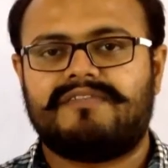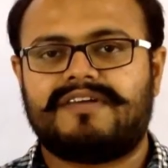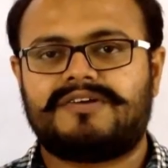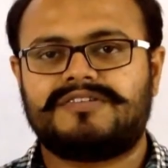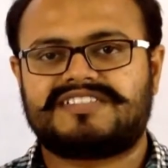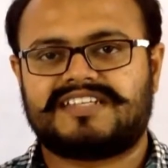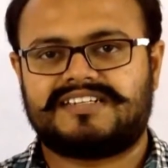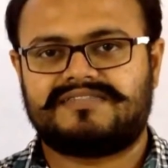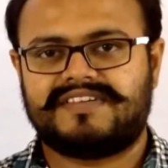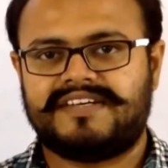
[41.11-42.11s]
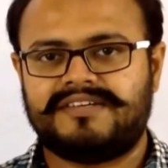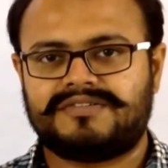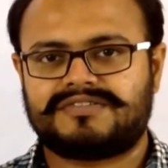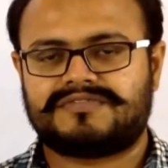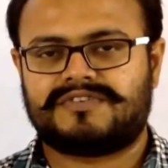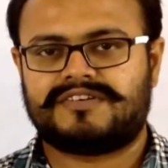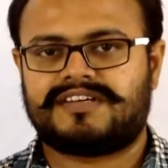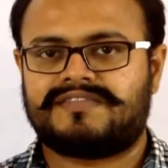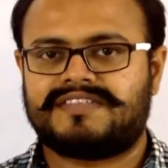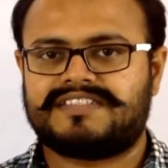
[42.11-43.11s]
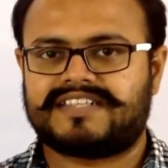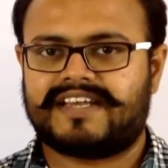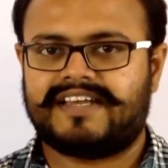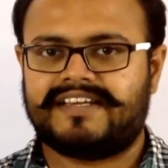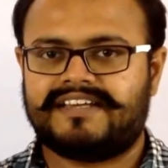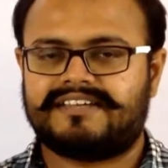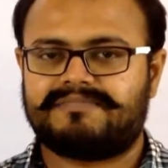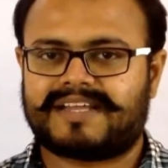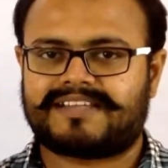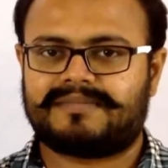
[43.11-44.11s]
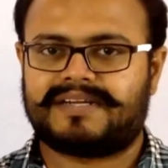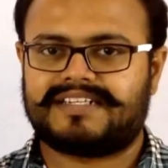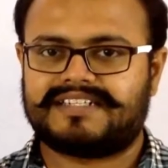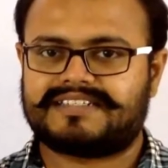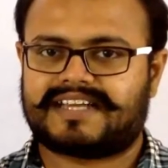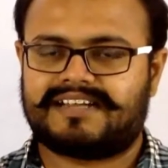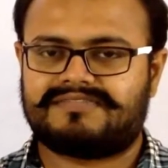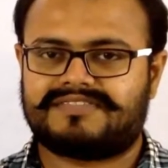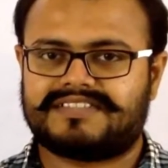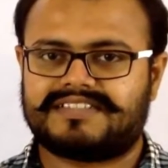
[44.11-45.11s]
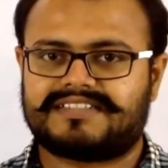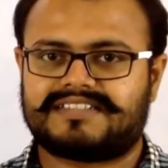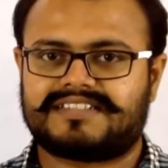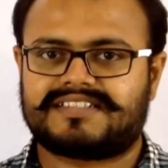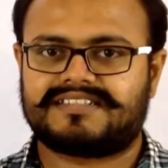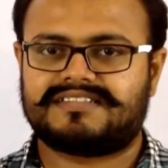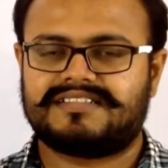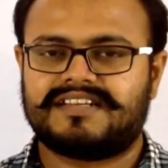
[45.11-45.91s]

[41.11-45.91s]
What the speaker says: We are going to start videos for our JEE, mathematics and physics section.